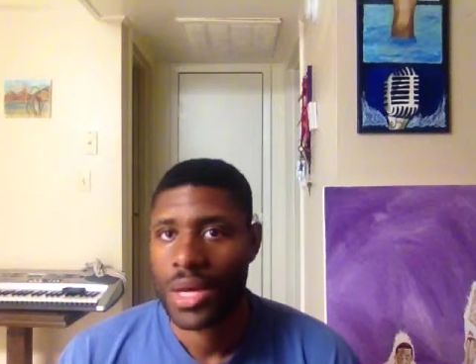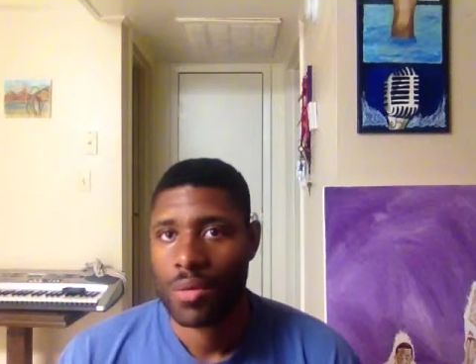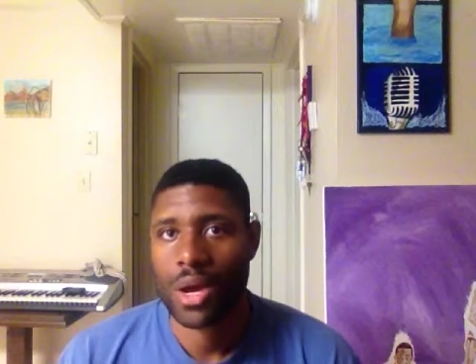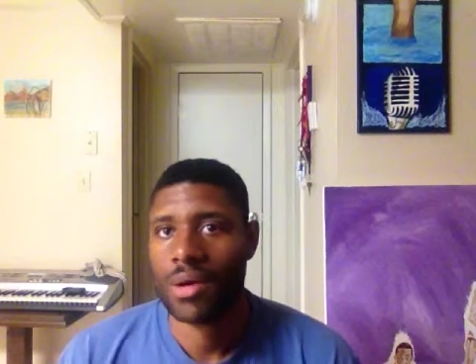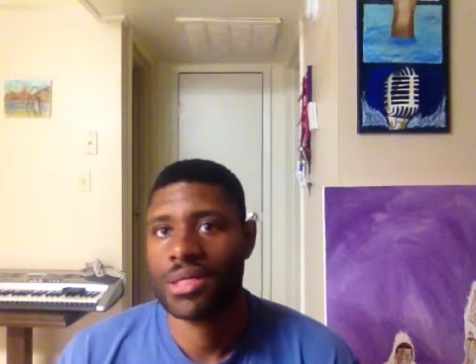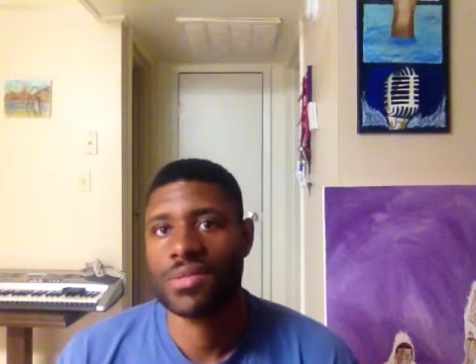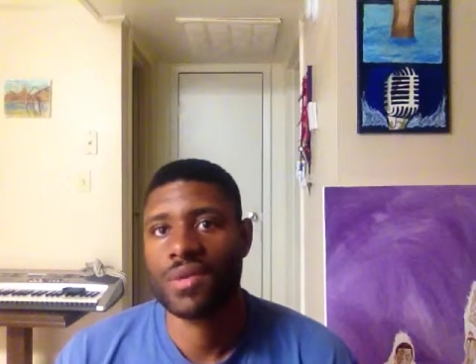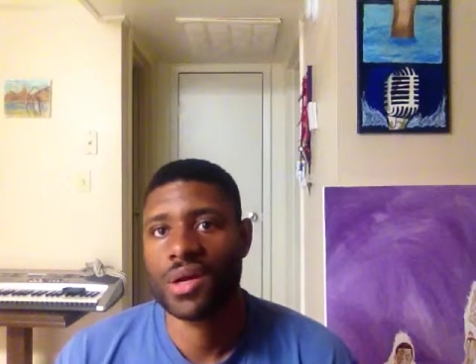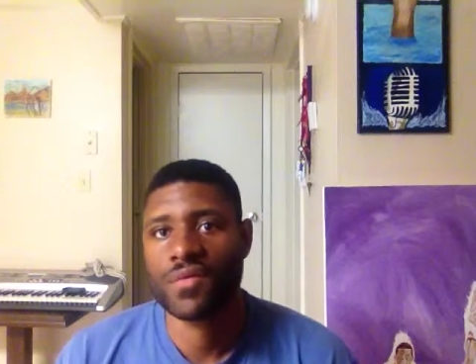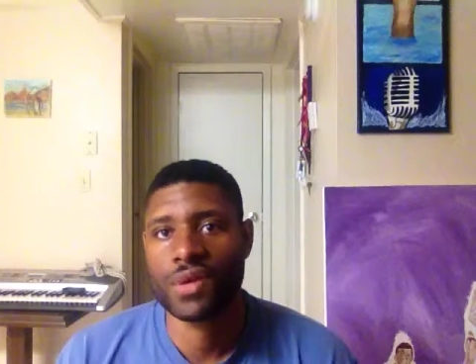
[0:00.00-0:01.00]
Wow, he's a
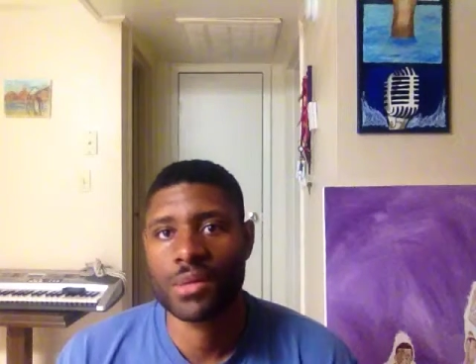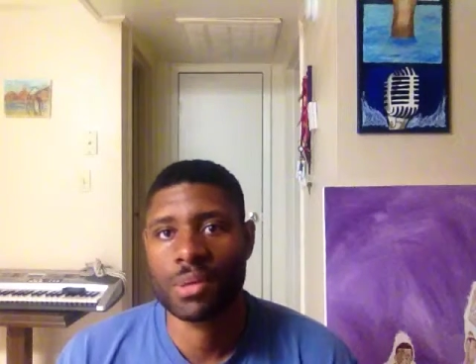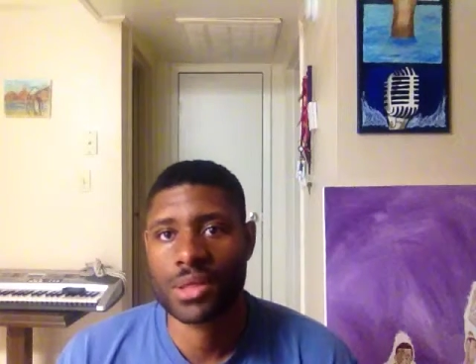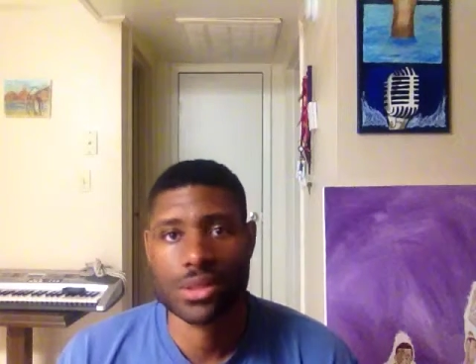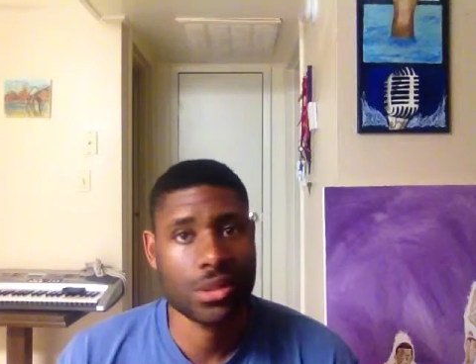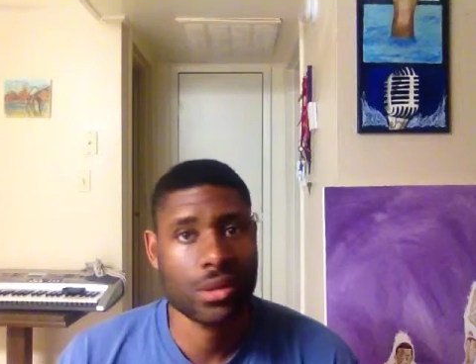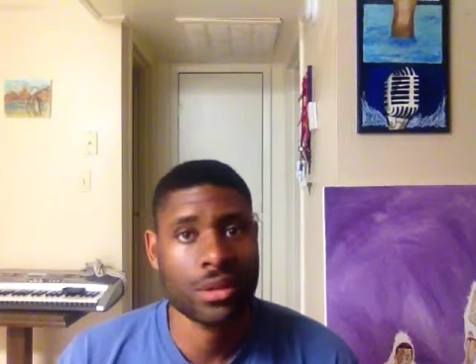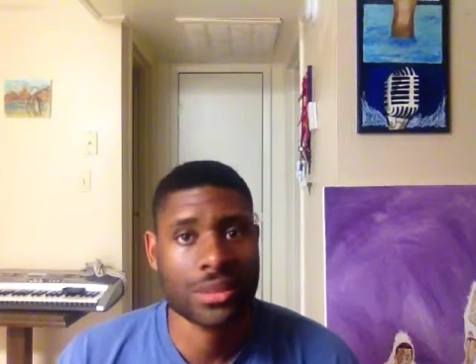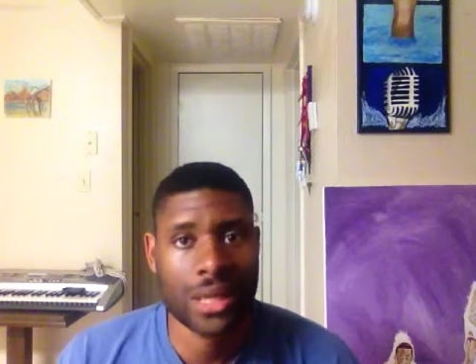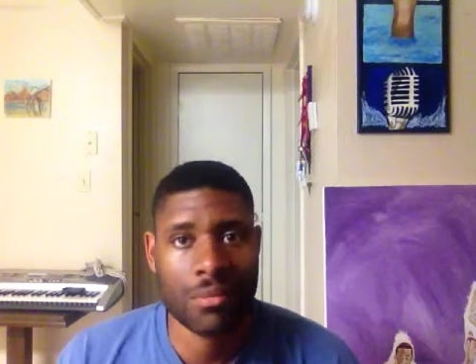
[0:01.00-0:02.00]
very funny person. You don't
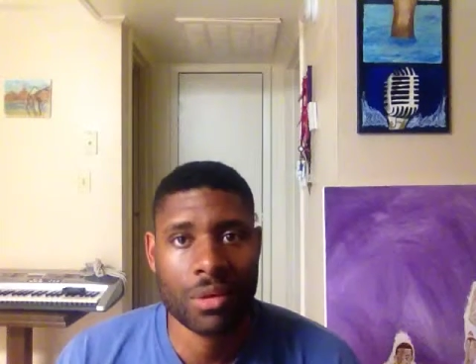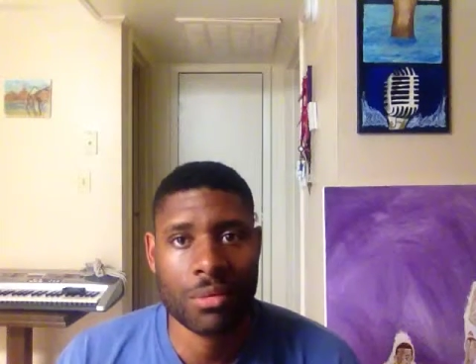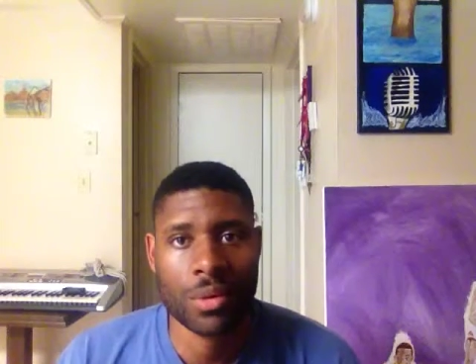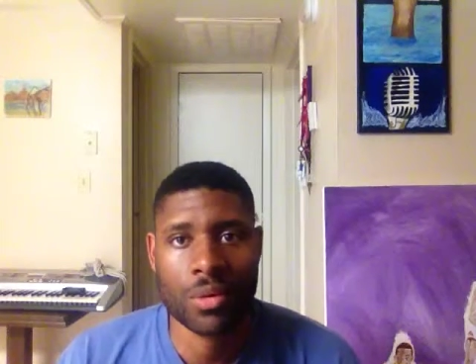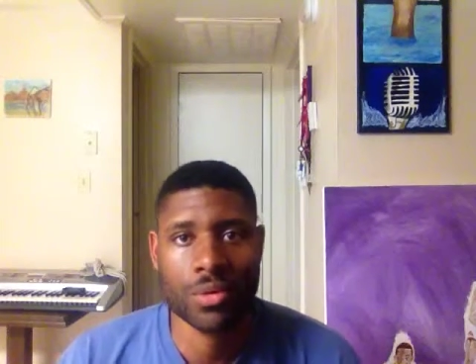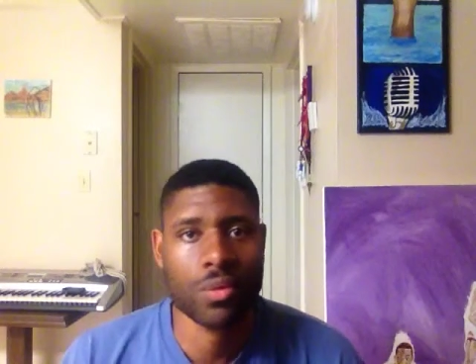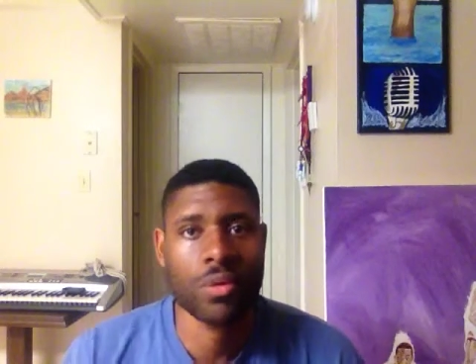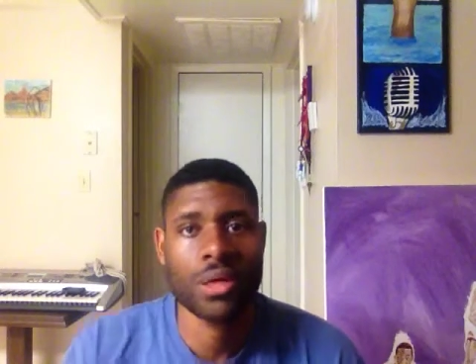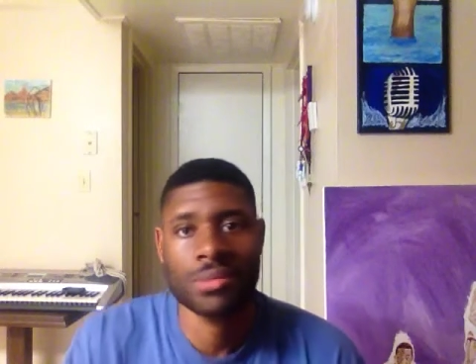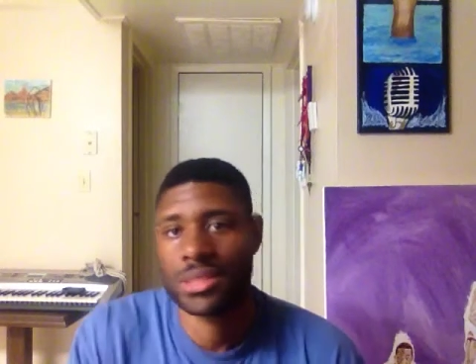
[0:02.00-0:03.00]
understand what I'm going through
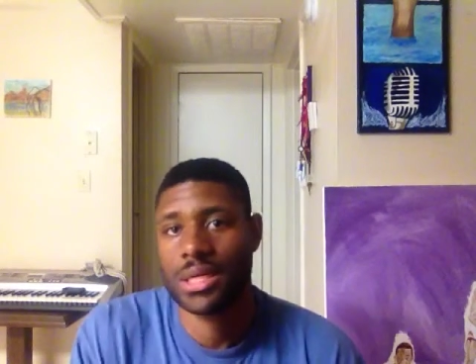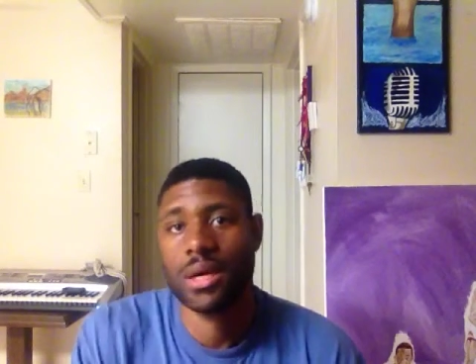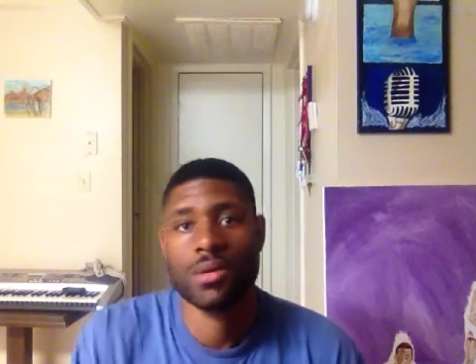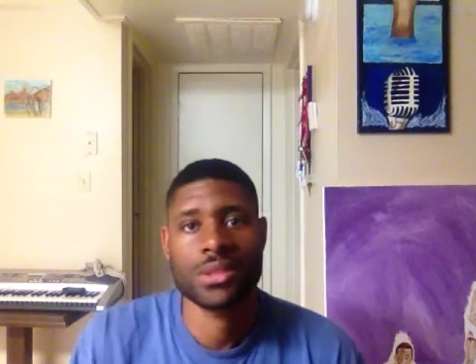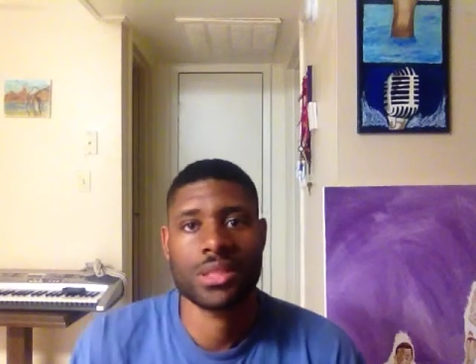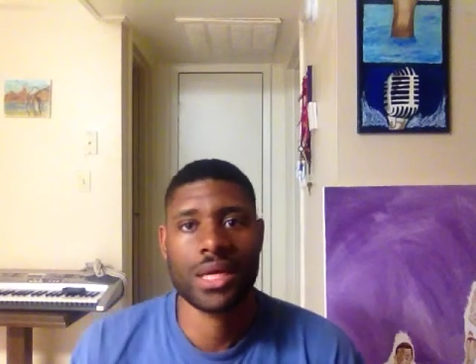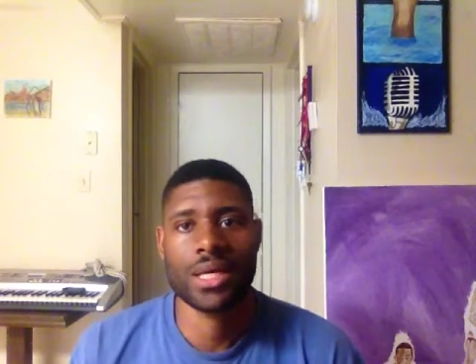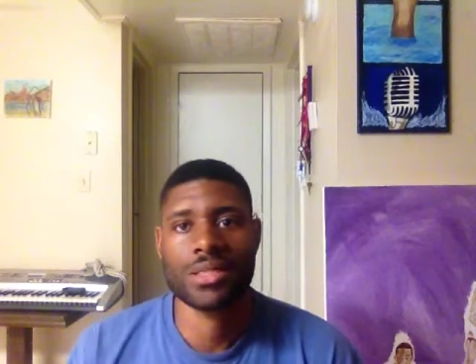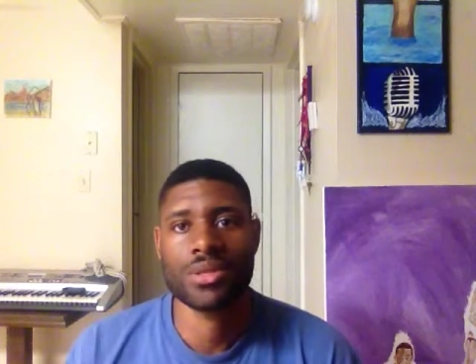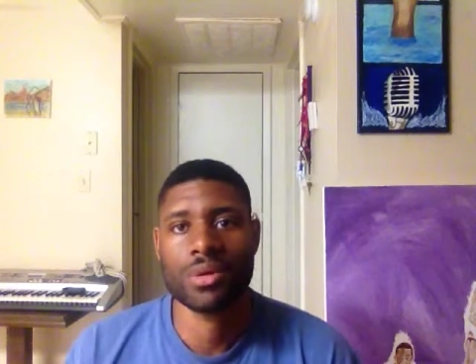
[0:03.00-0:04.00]
when I'm st- on
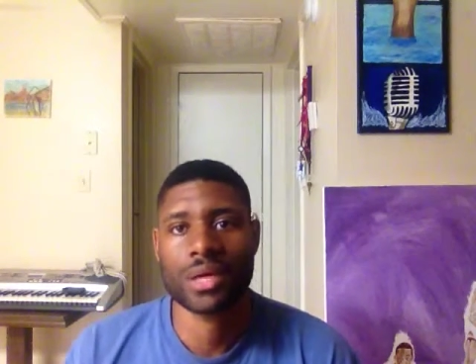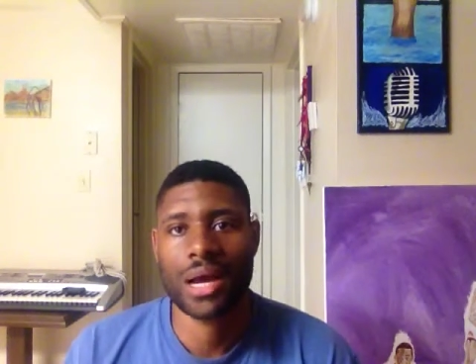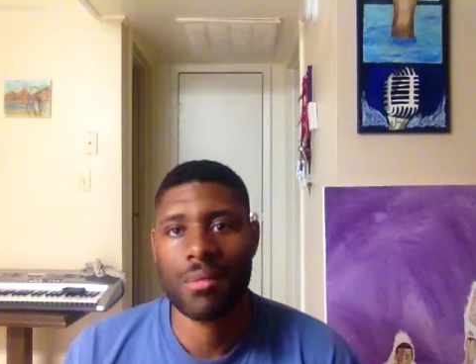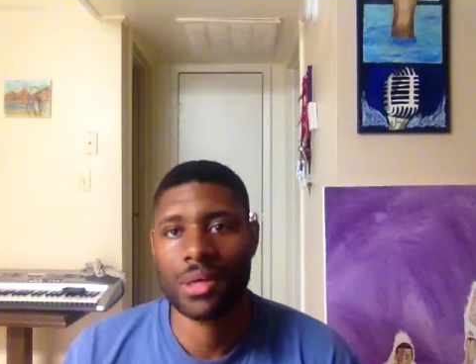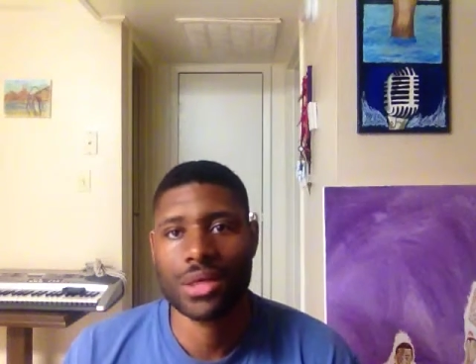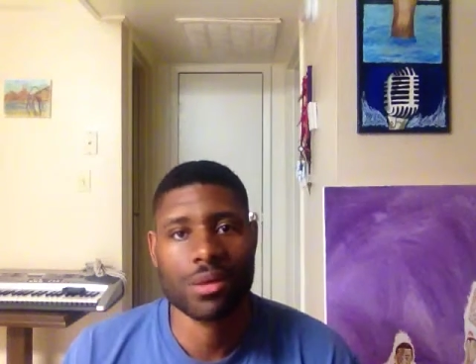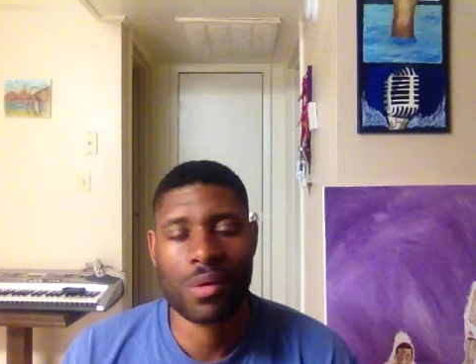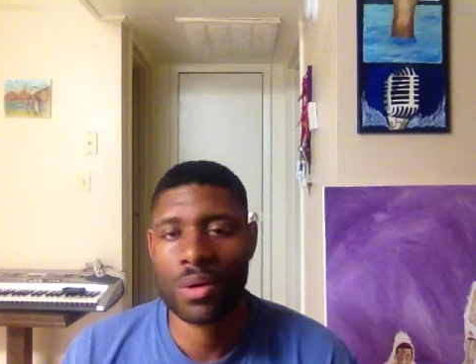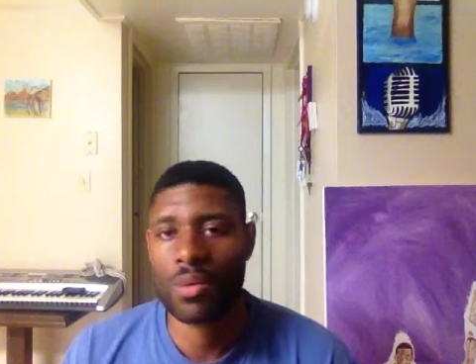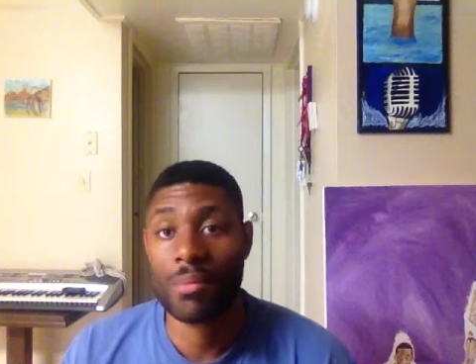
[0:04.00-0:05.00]
stage doing comedy. You
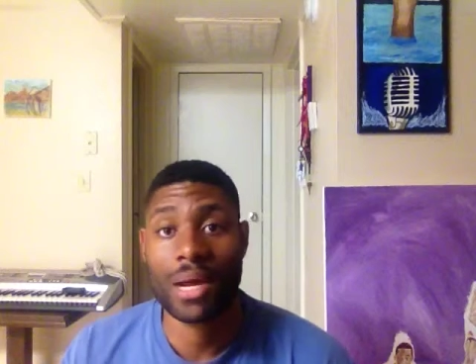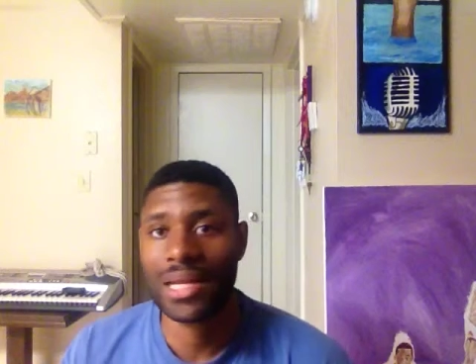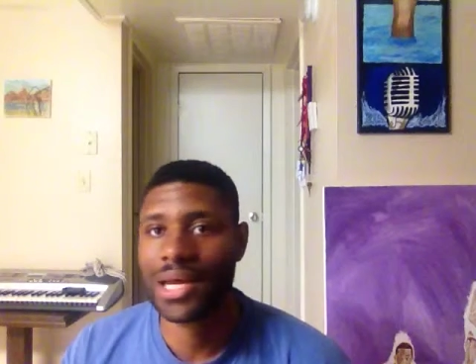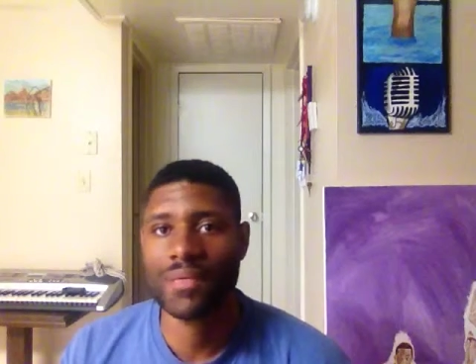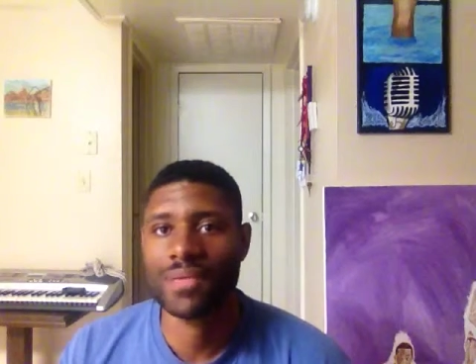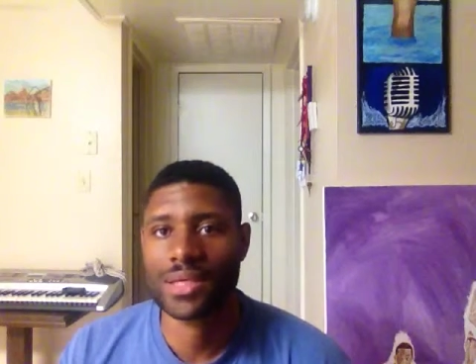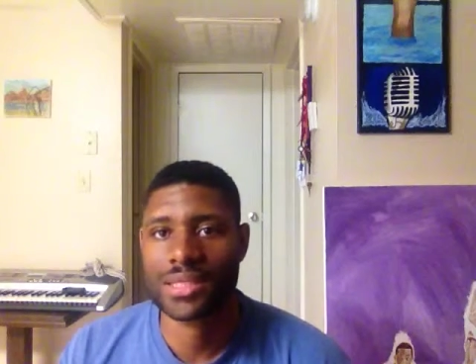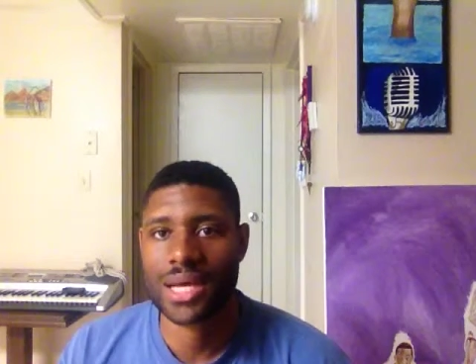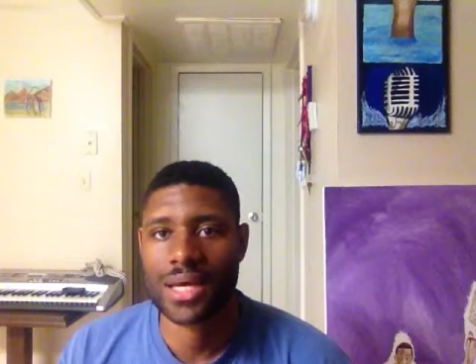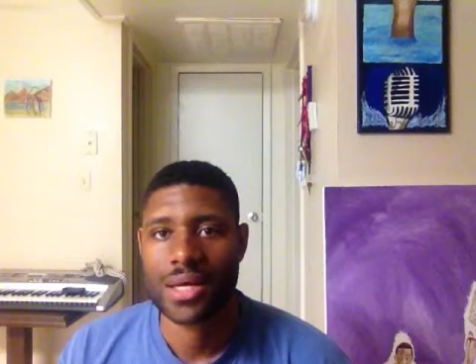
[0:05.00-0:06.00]
don't know what my life looks
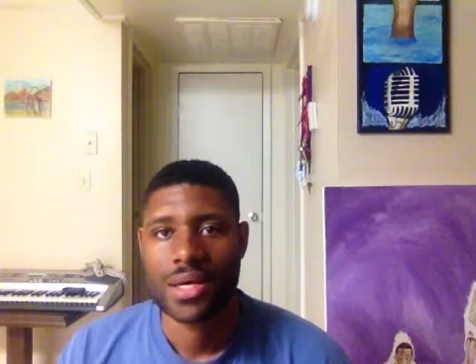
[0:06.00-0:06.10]
like.